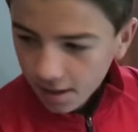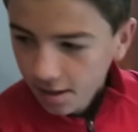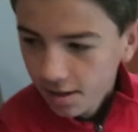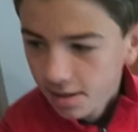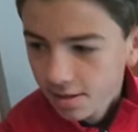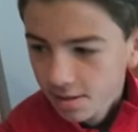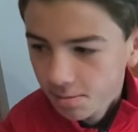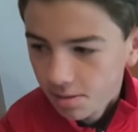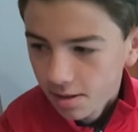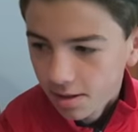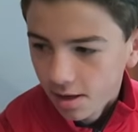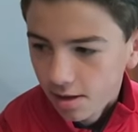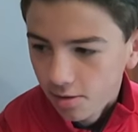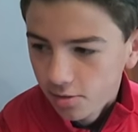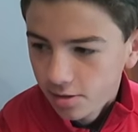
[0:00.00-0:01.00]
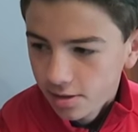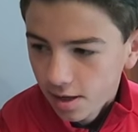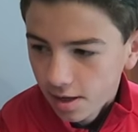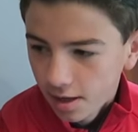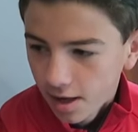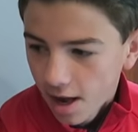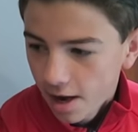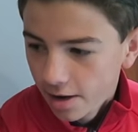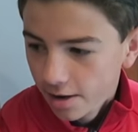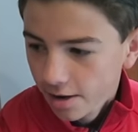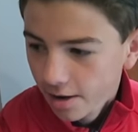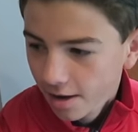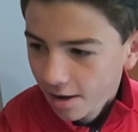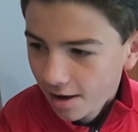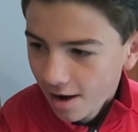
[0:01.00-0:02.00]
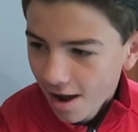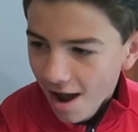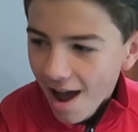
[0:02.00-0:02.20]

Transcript: need these to be another setting higher.